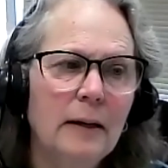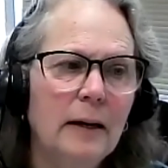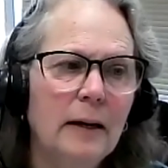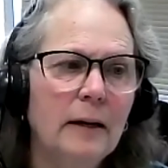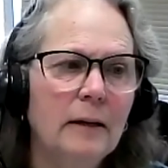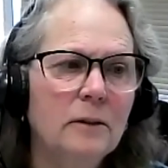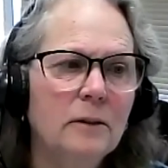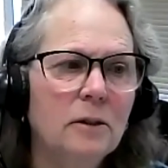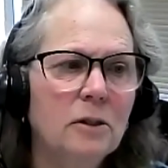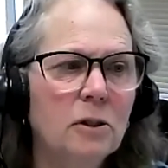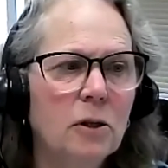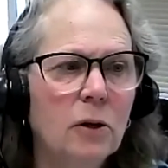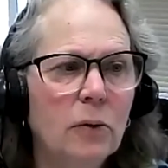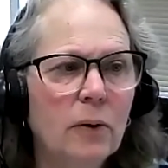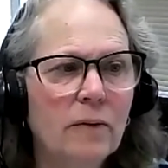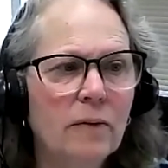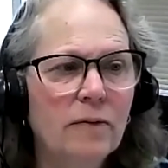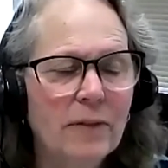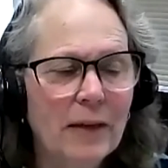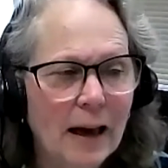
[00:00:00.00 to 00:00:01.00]
And
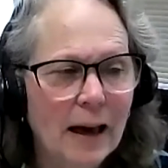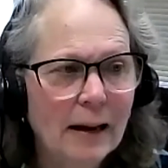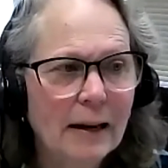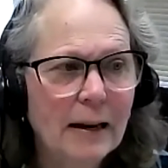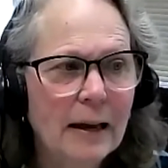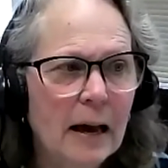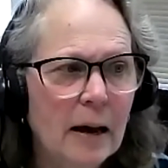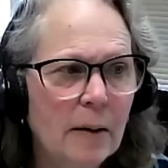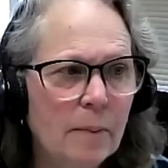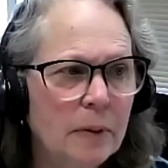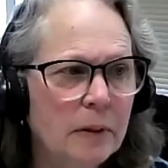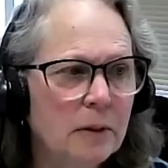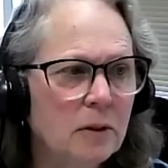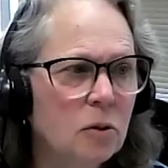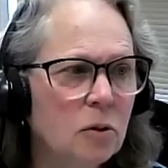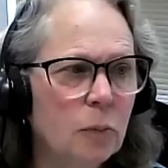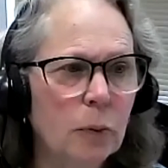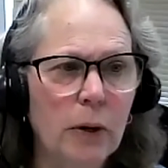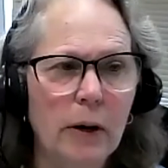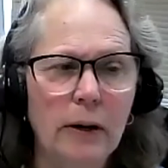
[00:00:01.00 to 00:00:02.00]
so if that
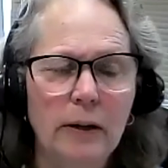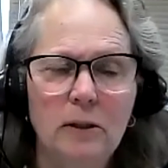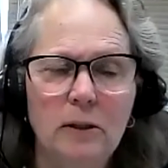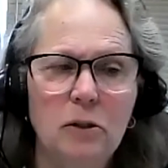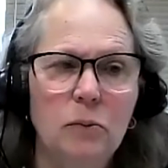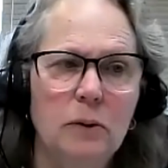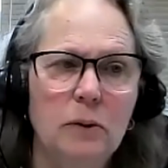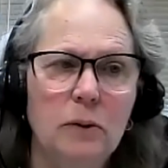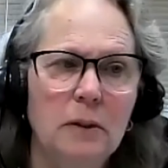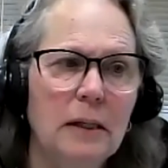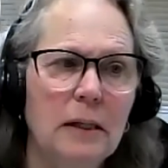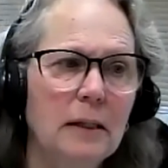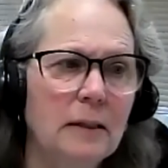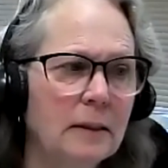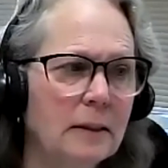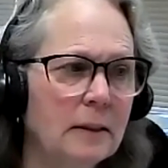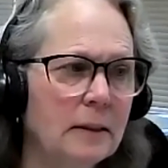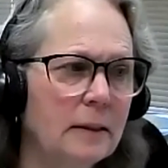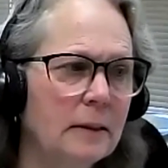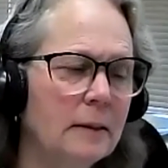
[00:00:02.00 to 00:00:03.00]
happens, products
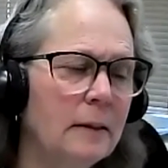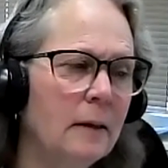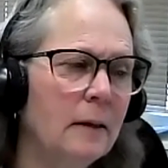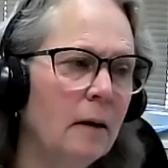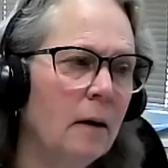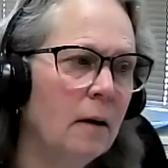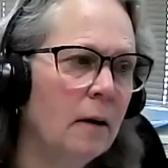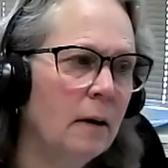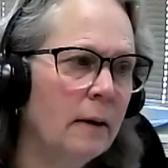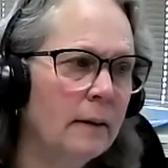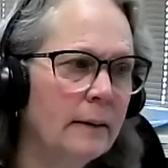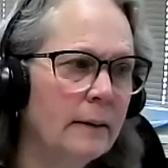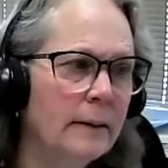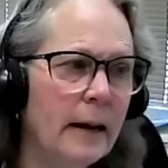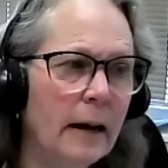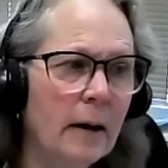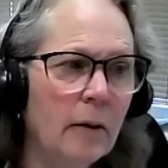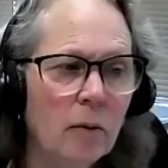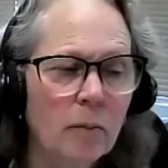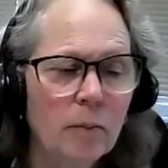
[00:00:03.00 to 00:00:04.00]
released,
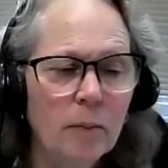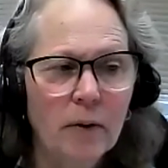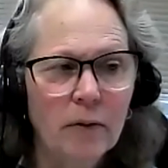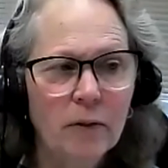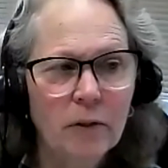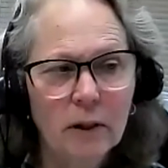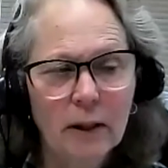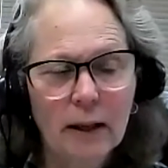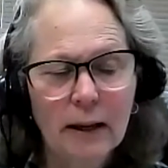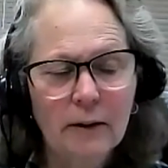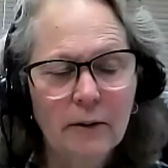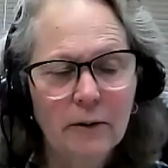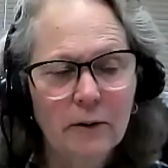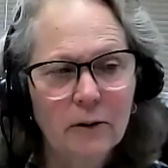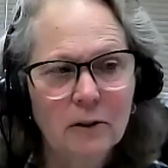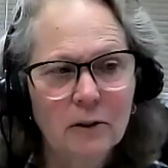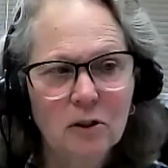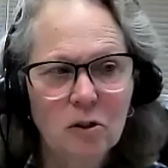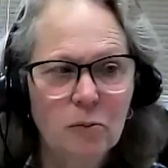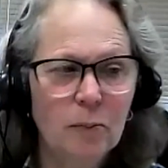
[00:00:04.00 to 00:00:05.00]
now, a month
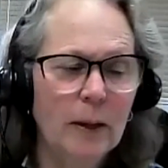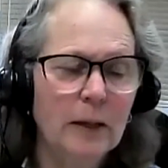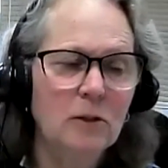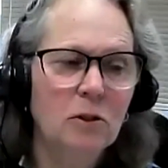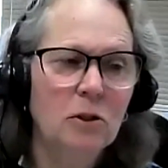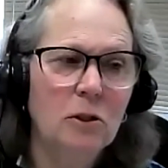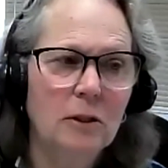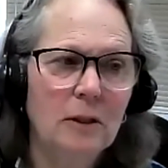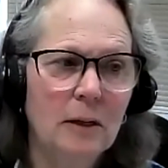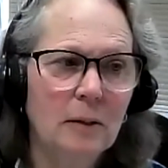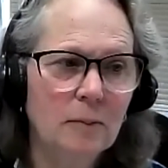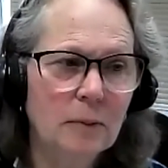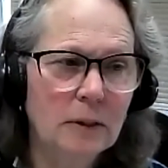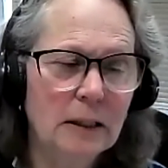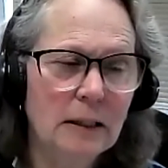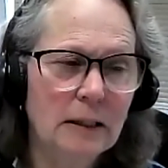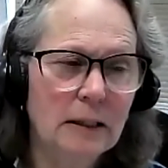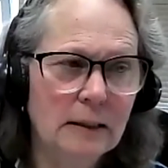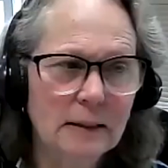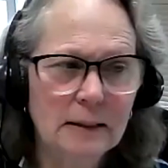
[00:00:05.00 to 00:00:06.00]
later, inspection comes
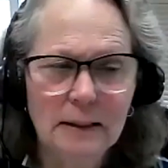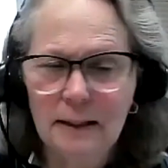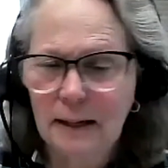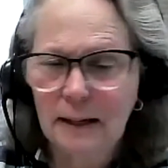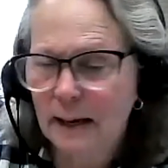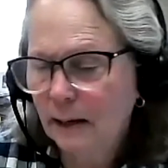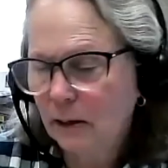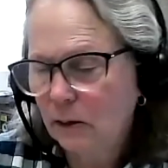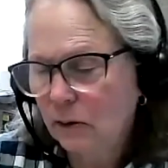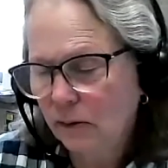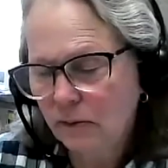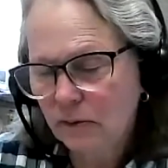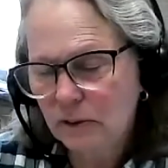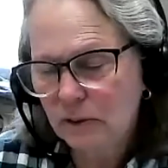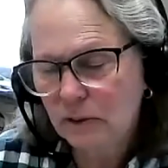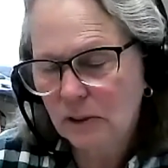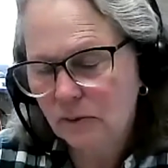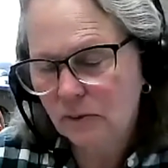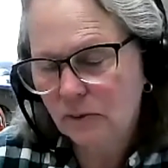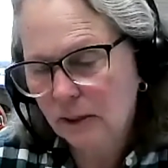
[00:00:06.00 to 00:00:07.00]
in and said, Hey, you have a
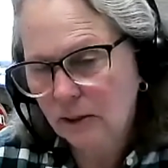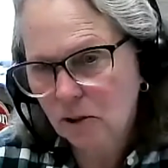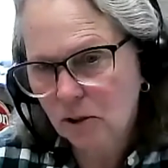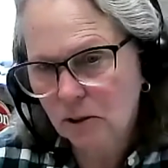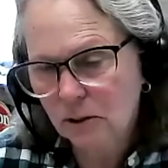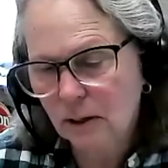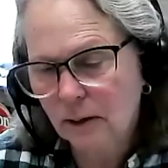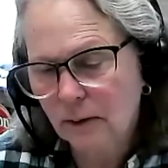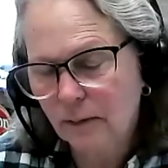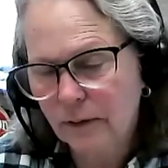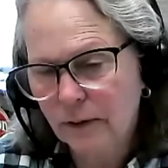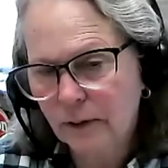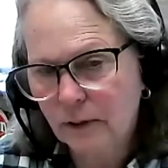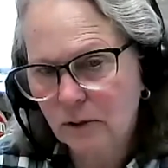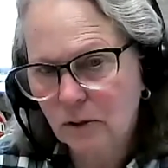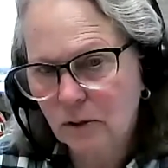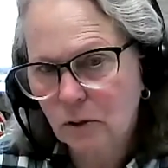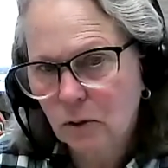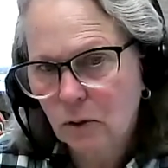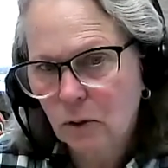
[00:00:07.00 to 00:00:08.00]
deviation on
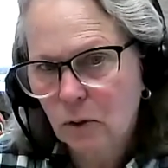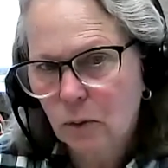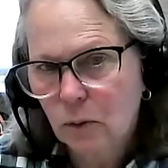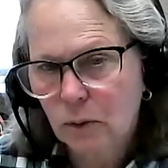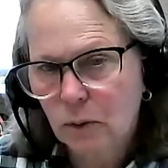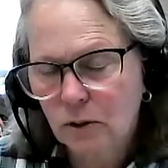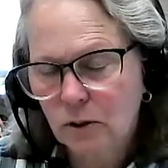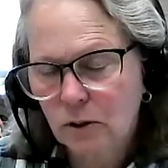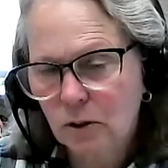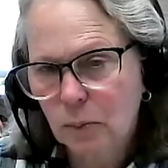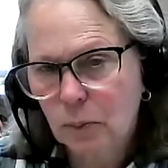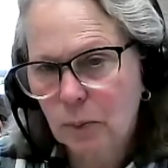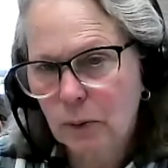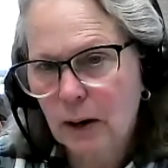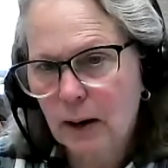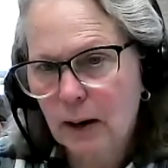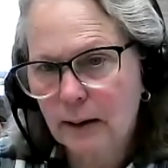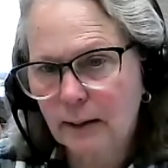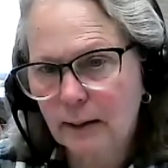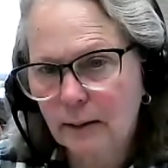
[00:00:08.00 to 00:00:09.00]
this. Where's the
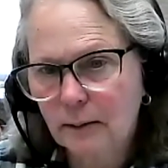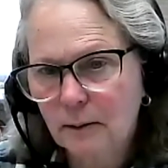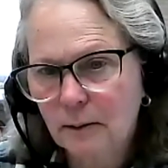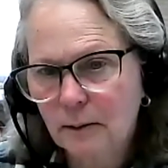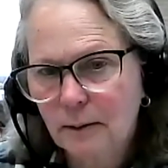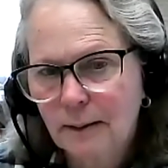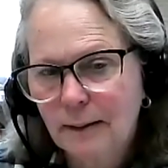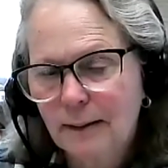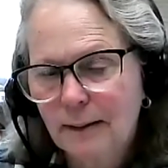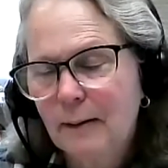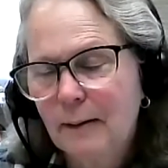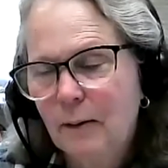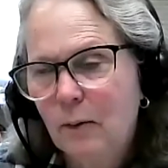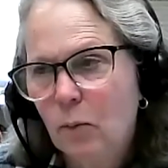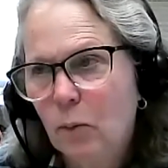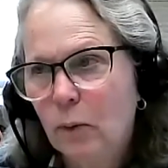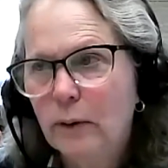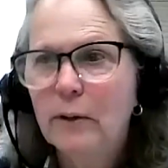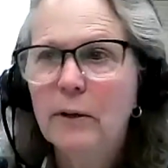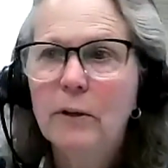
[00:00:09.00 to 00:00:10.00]
product?
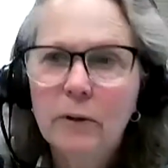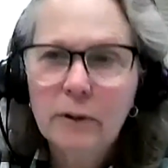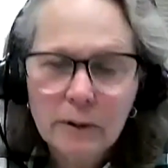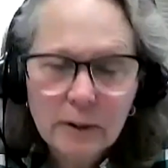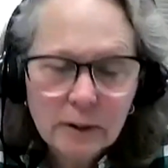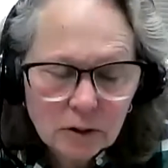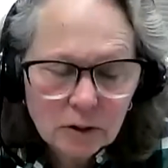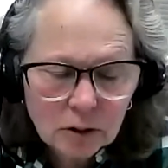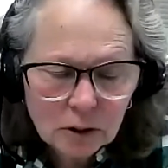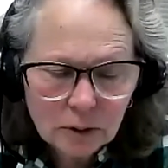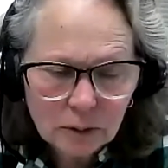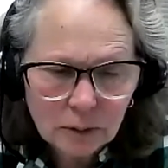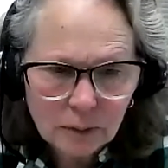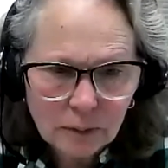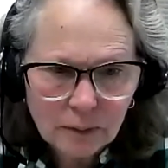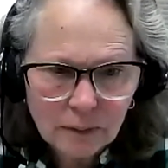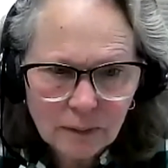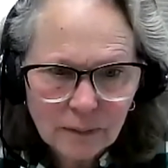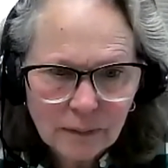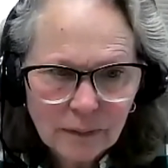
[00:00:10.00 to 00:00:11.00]
What are you going to do?